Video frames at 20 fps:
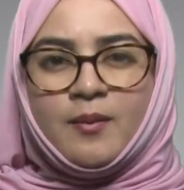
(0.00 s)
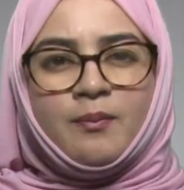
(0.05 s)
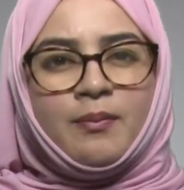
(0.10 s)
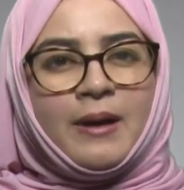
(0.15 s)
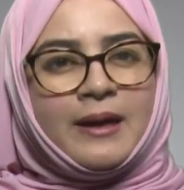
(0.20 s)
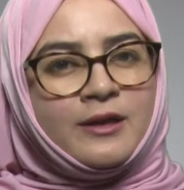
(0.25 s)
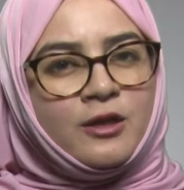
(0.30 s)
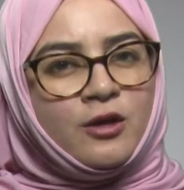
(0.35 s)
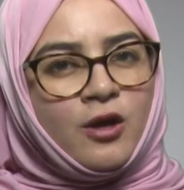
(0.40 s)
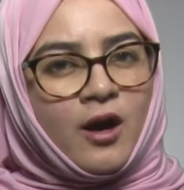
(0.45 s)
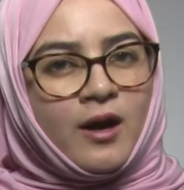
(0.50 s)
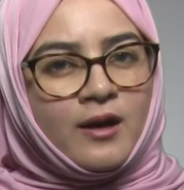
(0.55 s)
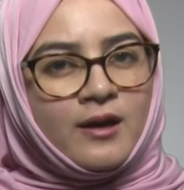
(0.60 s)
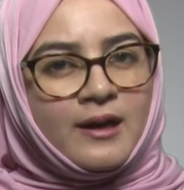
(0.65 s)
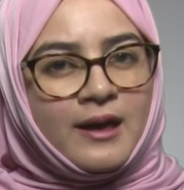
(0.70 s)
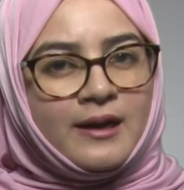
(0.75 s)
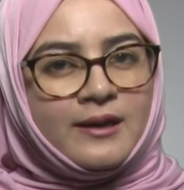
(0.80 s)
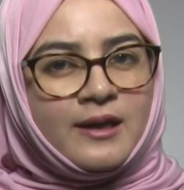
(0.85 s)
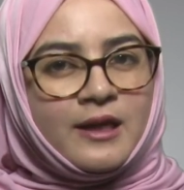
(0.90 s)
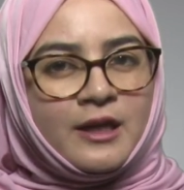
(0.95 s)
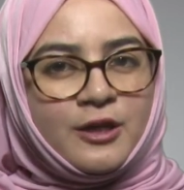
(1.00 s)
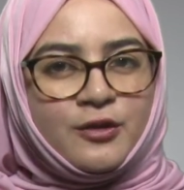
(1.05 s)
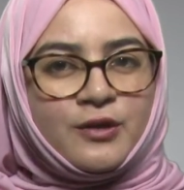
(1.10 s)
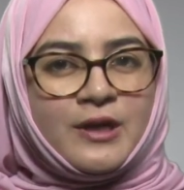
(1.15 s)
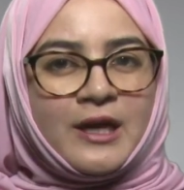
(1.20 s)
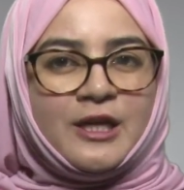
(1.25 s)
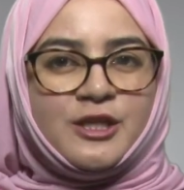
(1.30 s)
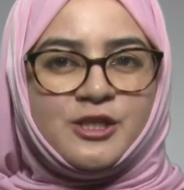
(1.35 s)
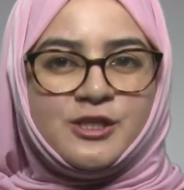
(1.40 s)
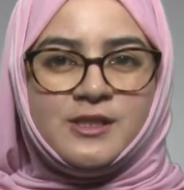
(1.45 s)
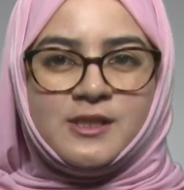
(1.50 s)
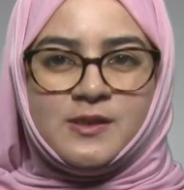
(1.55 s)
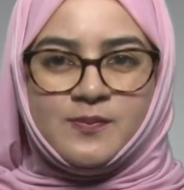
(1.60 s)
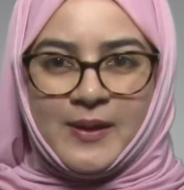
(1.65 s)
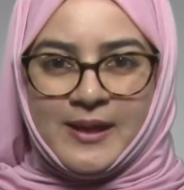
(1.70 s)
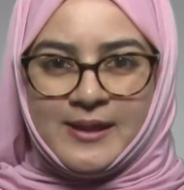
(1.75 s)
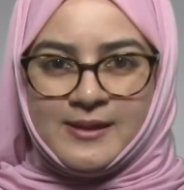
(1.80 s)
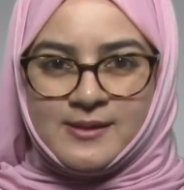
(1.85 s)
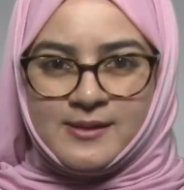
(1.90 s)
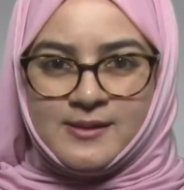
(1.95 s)
But in online education
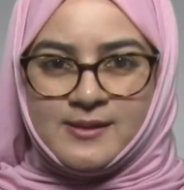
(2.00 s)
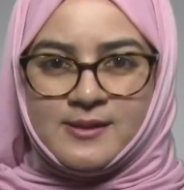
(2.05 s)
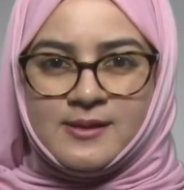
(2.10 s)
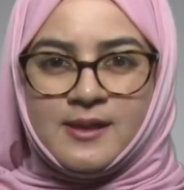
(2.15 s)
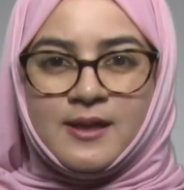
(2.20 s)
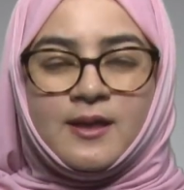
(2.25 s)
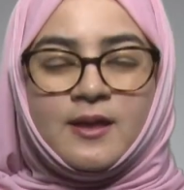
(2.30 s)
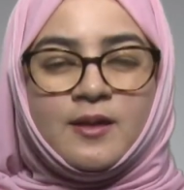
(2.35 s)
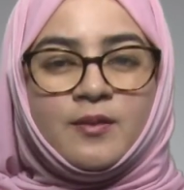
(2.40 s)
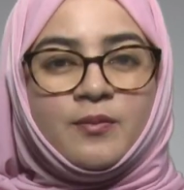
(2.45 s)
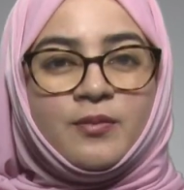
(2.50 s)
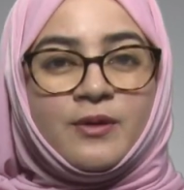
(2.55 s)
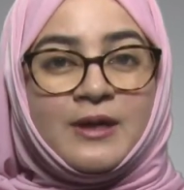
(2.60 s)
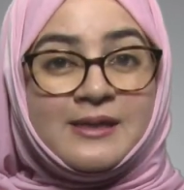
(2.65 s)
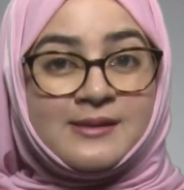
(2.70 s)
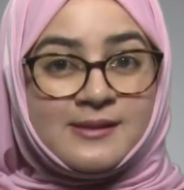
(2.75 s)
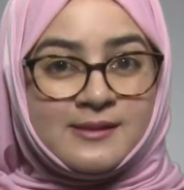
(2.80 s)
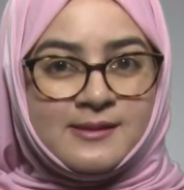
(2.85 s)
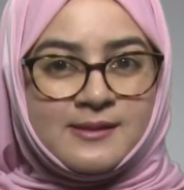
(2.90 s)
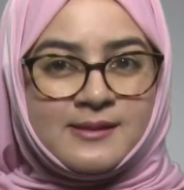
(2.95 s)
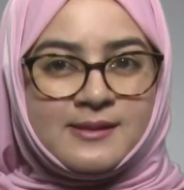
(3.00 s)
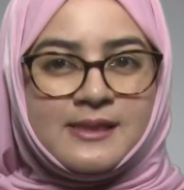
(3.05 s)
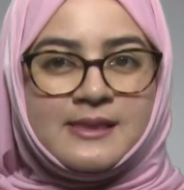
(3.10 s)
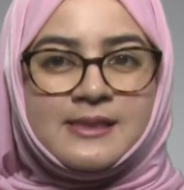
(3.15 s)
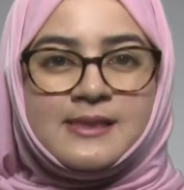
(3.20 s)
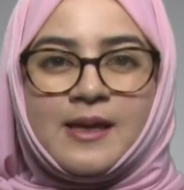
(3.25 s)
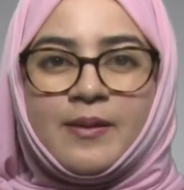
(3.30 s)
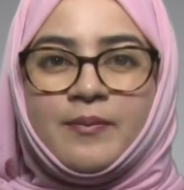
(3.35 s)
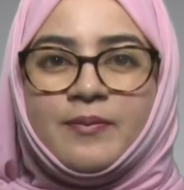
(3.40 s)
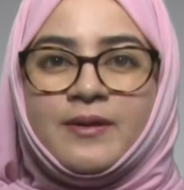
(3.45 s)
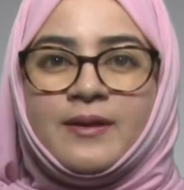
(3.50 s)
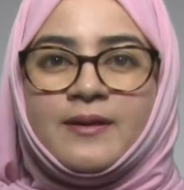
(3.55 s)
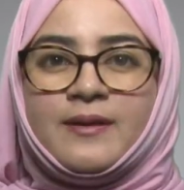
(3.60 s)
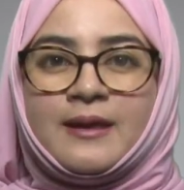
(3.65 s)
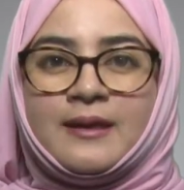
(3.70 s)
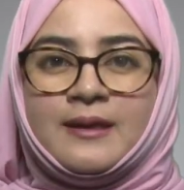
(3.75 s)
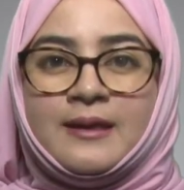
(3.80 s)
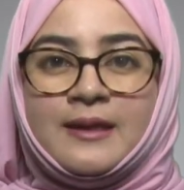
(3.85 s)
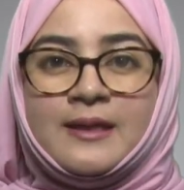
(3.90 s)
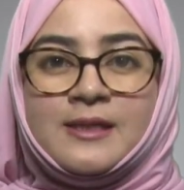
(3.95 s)
spaces, presence is something
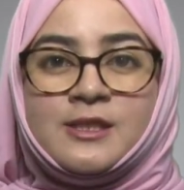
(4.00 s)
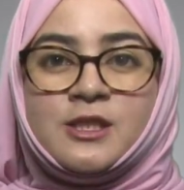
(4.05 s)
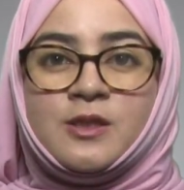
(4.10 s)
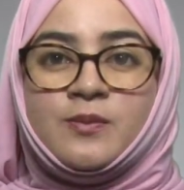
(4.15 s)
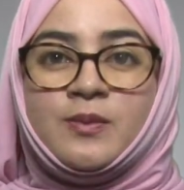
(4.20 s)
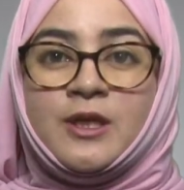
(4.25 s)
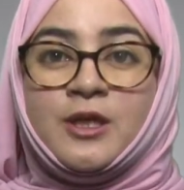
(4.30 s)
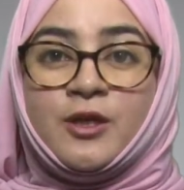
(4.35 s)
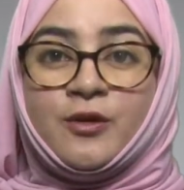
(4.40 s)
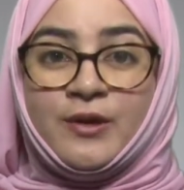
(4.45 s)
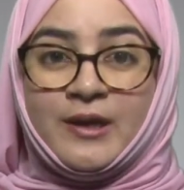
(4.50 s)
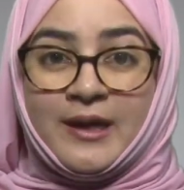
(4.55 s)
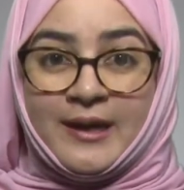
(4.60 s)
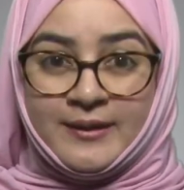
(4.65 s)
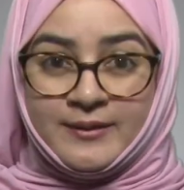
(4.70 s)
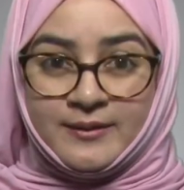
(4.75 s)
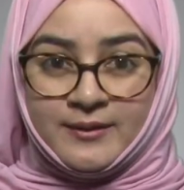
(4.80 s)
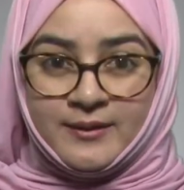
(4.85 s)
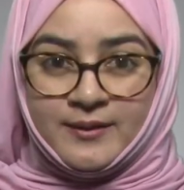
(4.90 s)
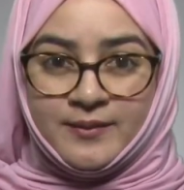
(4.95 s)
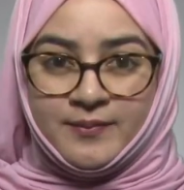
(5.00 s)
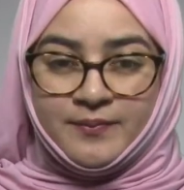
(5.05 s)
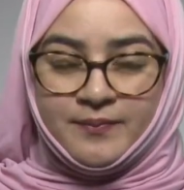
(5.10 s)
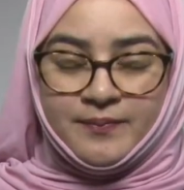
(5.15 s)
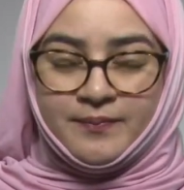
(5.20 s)
that needs to be created.